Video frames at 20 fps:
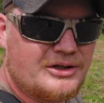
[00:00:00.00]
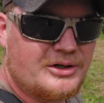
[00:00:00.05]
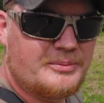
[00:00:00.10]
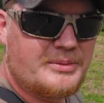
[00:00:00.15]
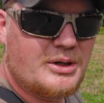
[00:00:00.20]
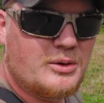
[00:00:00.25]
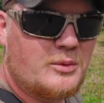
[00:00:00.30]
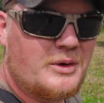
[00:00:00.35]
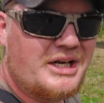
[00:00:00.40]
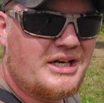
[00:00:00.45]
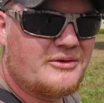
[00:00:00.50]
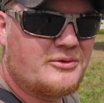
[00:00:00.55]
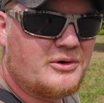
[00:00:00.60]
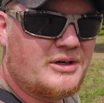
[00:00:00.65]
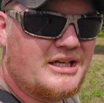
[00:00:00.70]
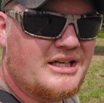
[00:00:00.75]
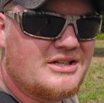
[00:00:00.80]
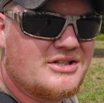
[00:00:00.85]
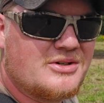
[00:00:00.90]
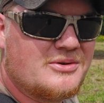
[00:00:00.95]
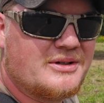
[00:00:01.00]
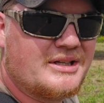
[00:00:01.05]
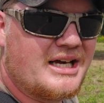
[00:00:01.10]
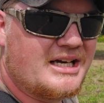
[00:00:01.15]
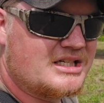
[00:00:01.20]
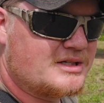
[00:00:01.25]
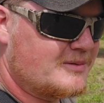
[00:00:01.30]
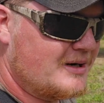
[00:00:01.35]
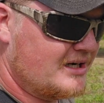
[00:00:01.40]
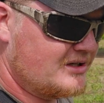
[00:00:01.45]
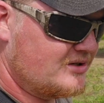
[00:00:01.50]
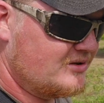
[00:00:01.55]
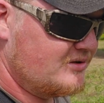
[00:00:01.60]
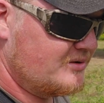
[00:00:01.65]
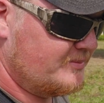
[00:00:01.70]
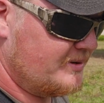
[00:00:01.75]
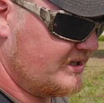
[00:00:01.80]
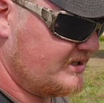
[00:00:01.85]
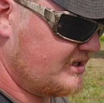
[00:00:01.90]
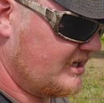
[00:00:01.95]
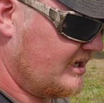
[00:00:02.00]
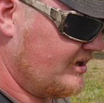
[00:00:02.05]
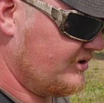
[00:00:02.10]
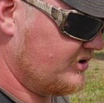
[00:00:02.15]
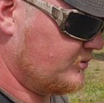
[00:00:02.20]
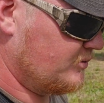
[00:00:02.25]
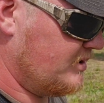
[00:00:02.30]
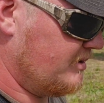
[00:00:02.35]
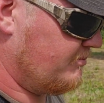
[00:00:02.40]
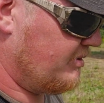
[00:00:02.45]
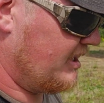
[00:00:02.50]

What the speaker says: little bit of wheat if we need to in that spot too. Depends on how this wheat